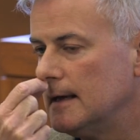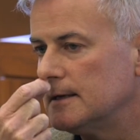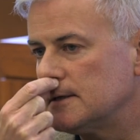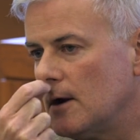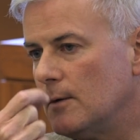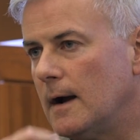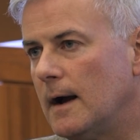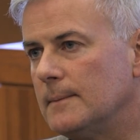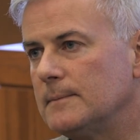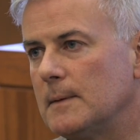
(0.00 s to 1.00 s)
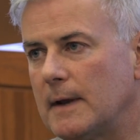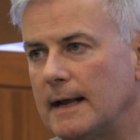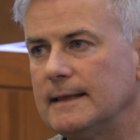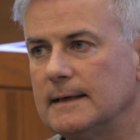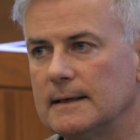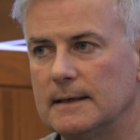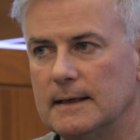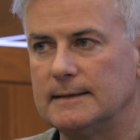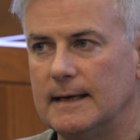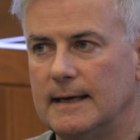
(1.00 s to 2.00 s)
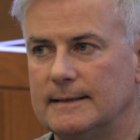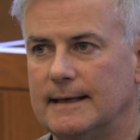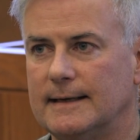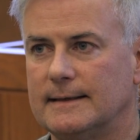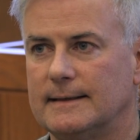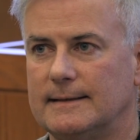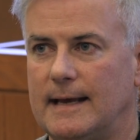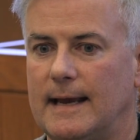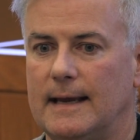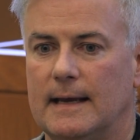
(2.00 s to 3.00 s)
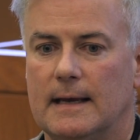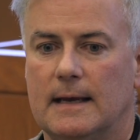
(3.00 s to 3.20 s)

So, but I think at the end of the day,